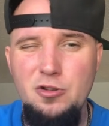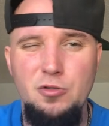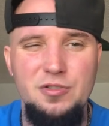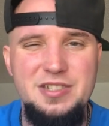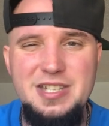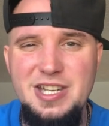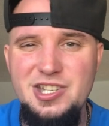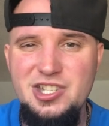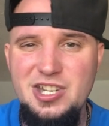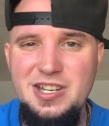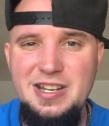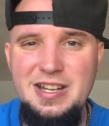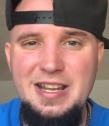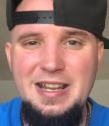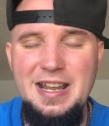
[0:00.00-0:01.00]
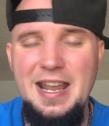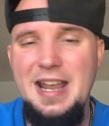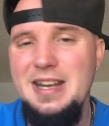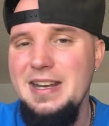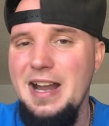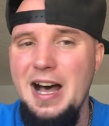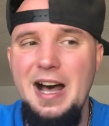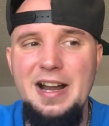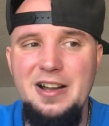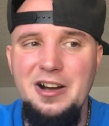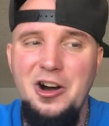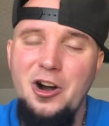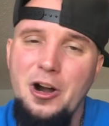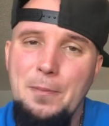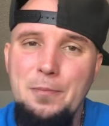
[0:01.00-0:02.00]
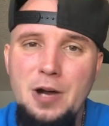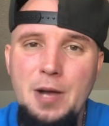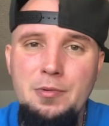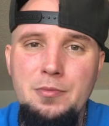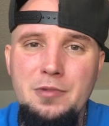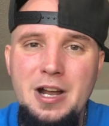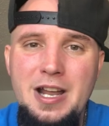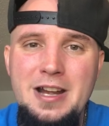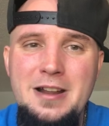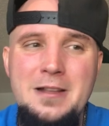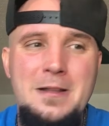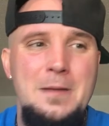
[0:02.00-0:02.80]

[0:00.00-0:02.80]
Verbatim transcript: or tension and not a heart problem, right?